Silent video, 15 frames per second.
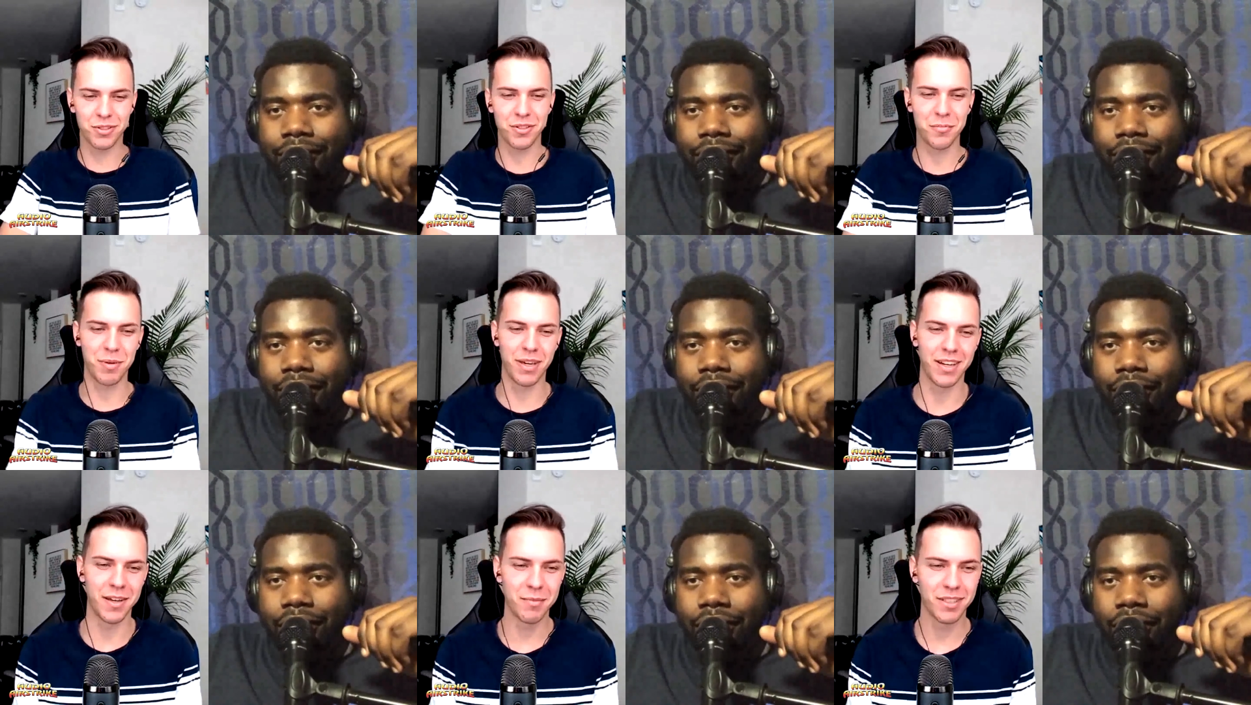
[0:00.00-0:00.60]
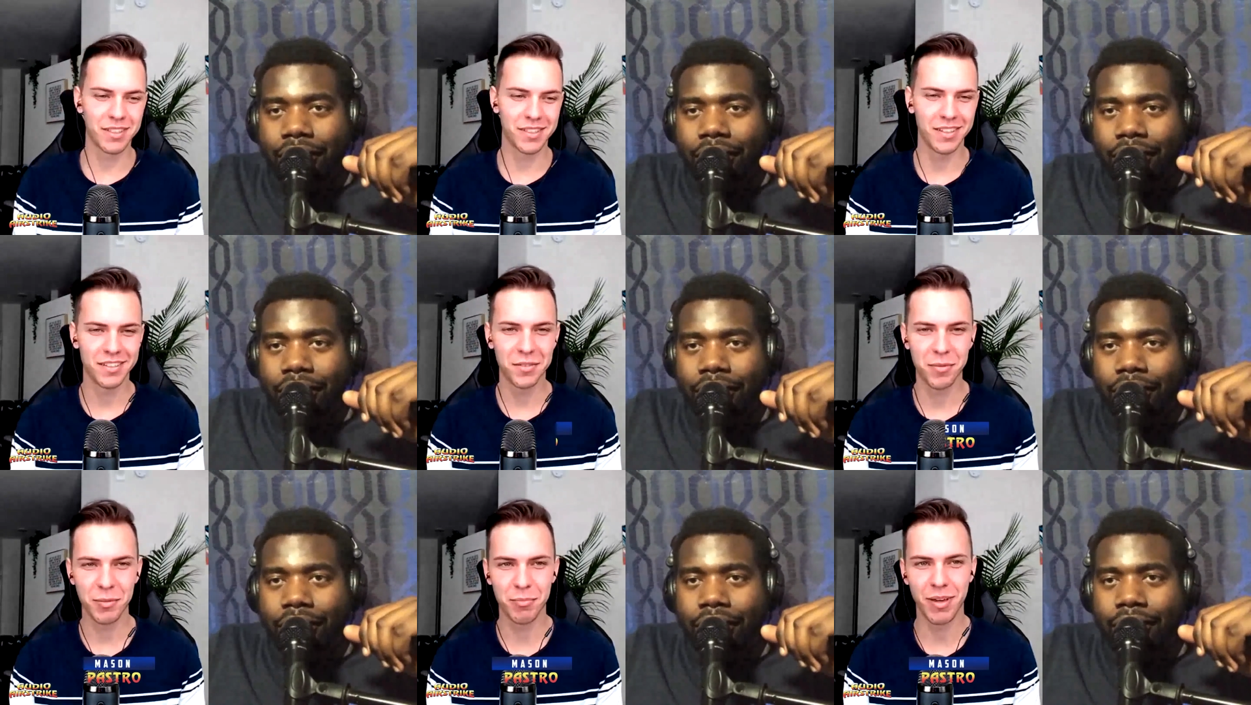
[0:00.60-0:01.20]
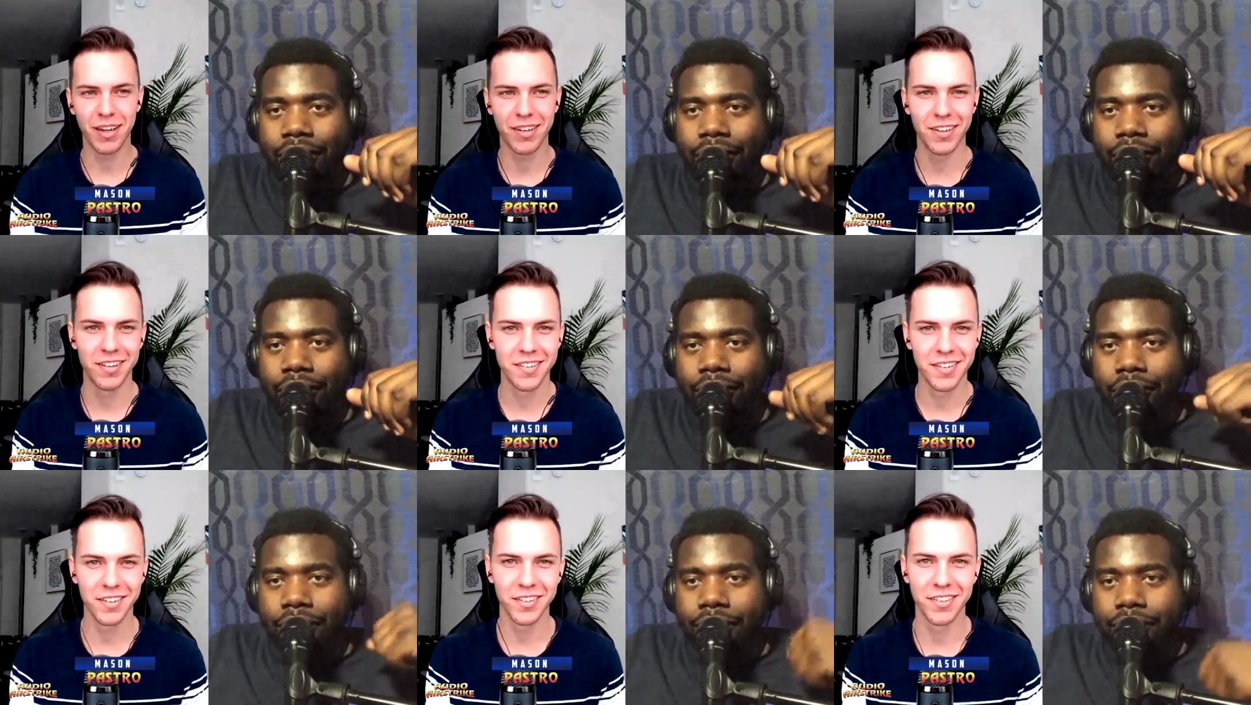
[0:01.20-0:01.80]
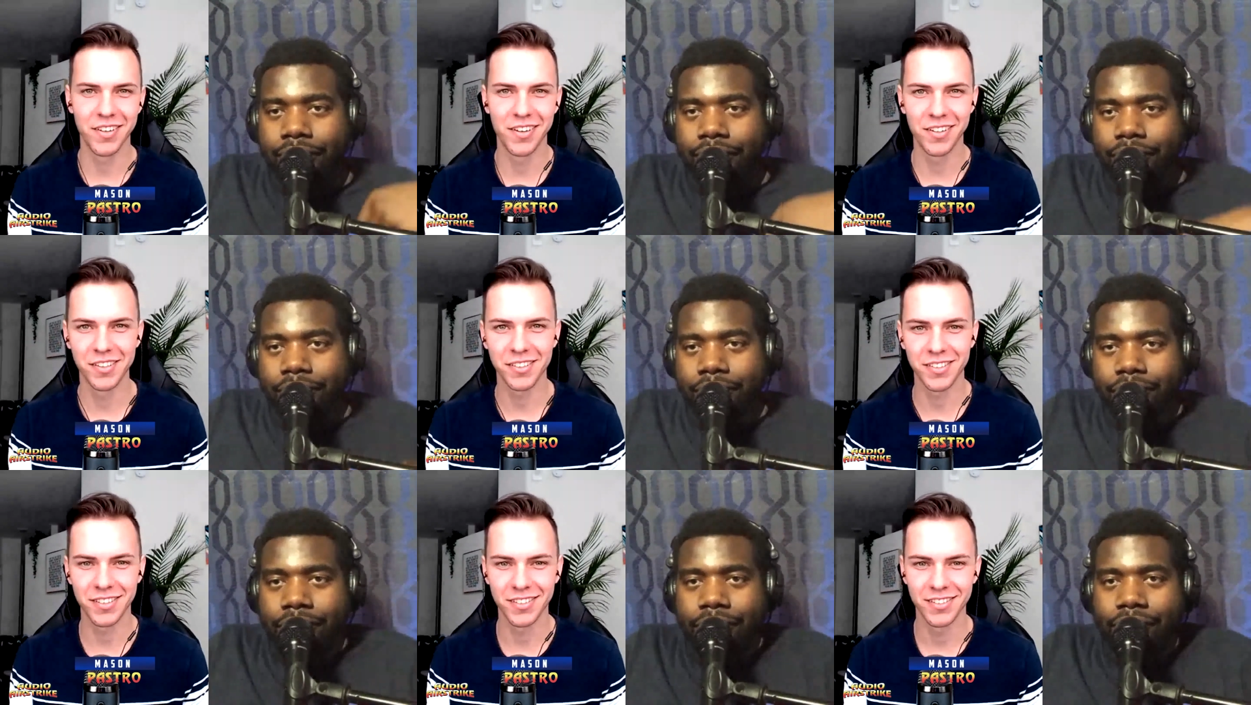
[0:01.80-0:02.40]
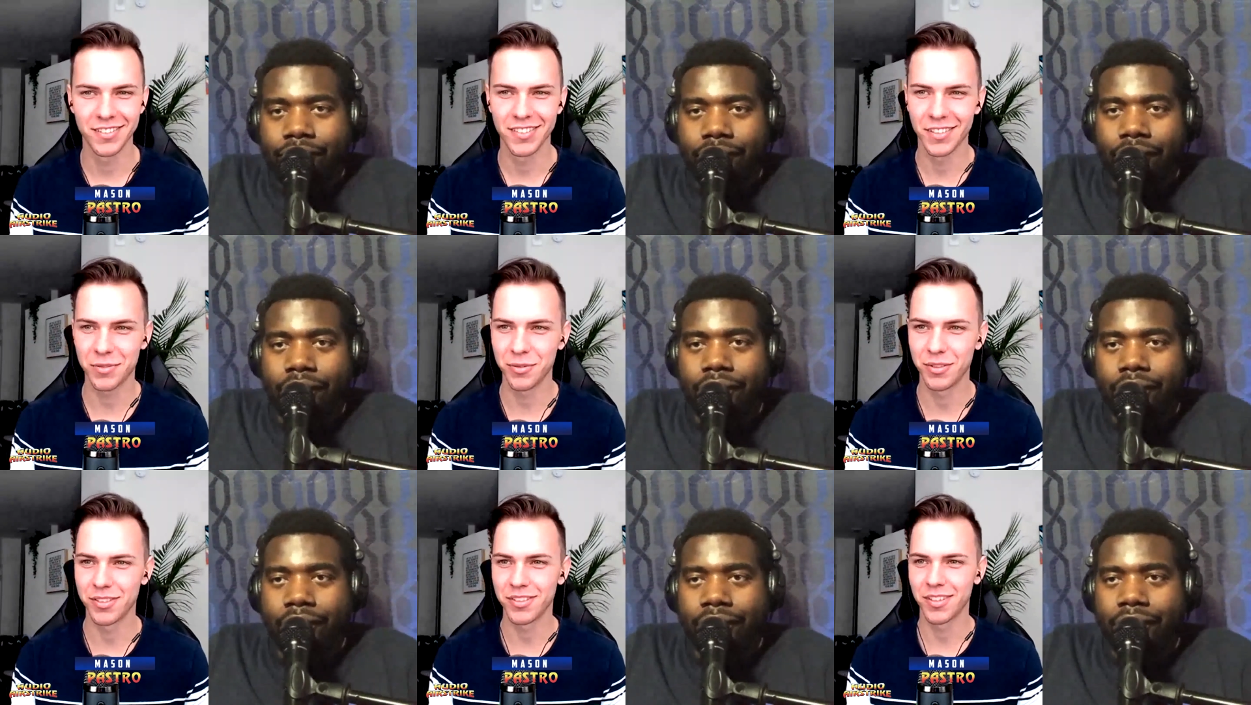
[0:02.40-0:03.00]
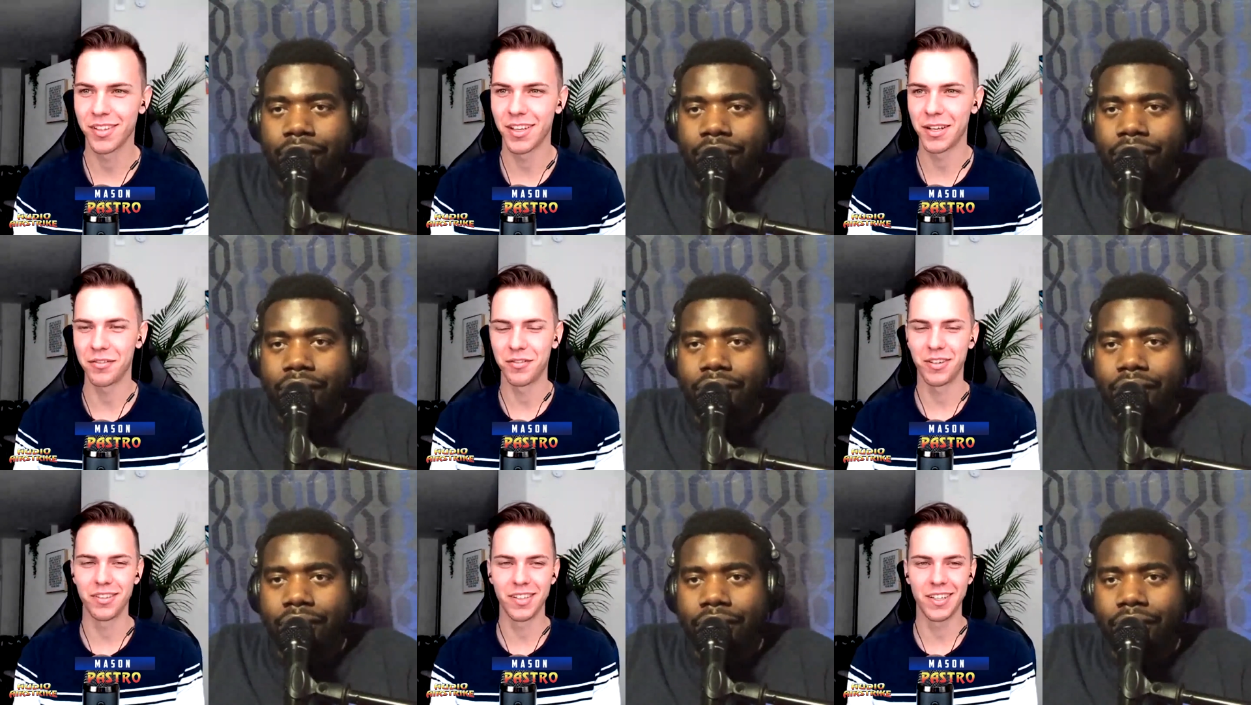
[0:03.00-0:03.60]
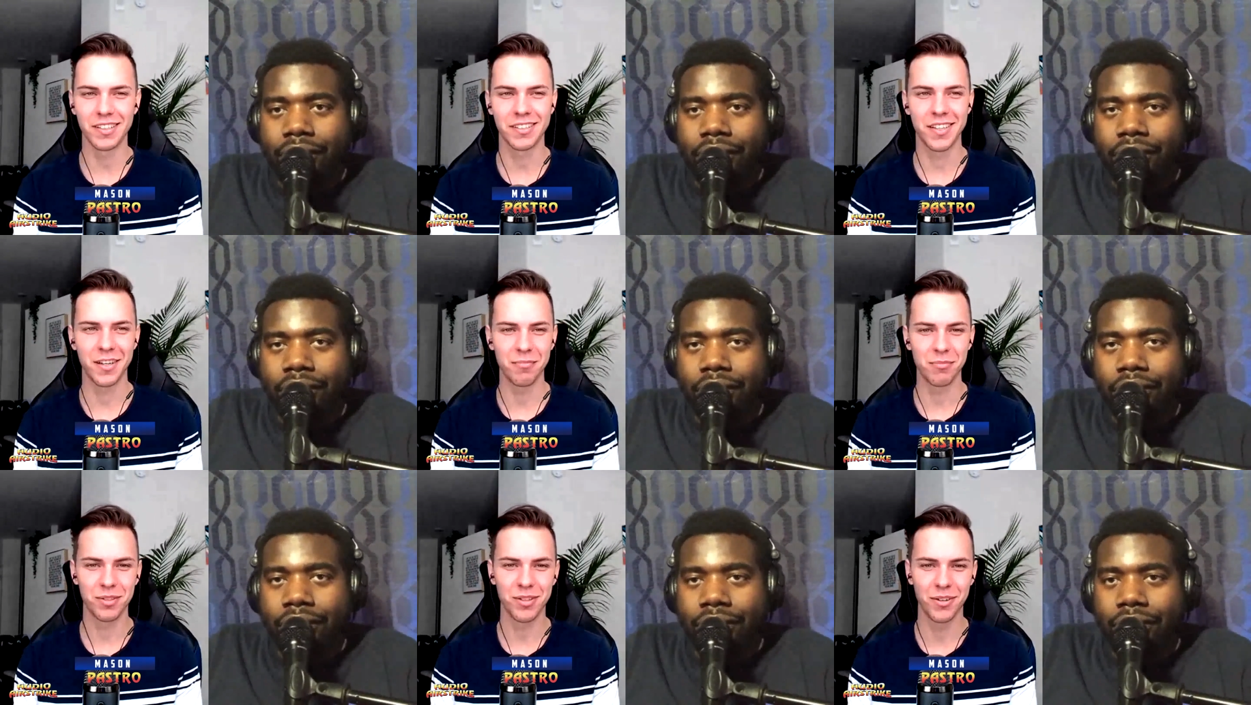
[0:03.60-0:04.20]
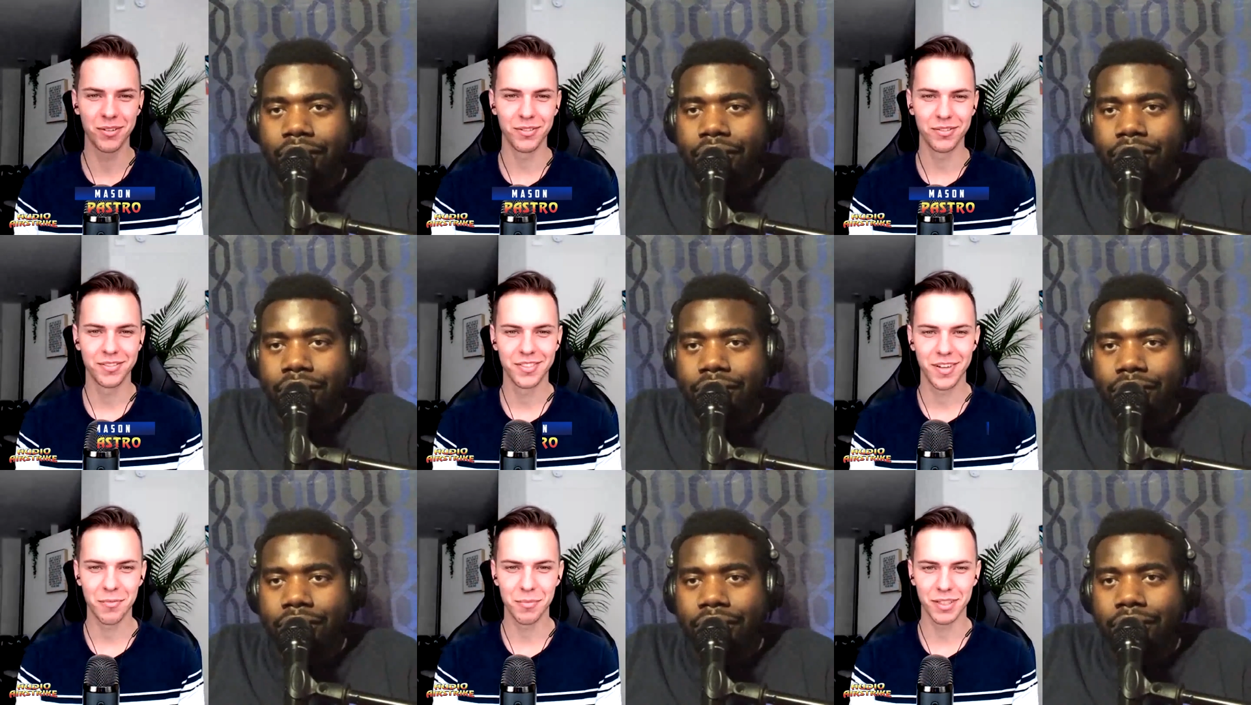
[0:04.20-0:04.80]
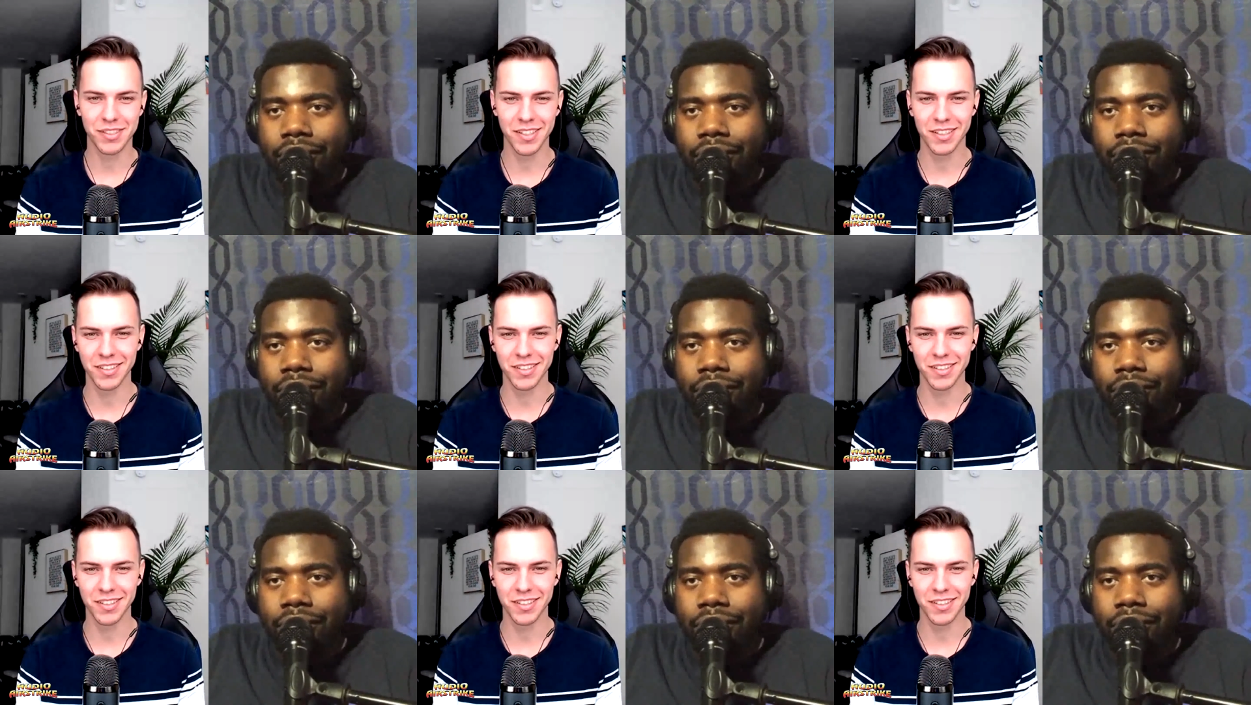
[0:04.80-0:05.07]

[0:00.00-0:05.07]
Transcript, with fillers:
Speaker 1: doing good, man. I'm excited to be back on here. Honestly, this was a lot of fun last time, so I'm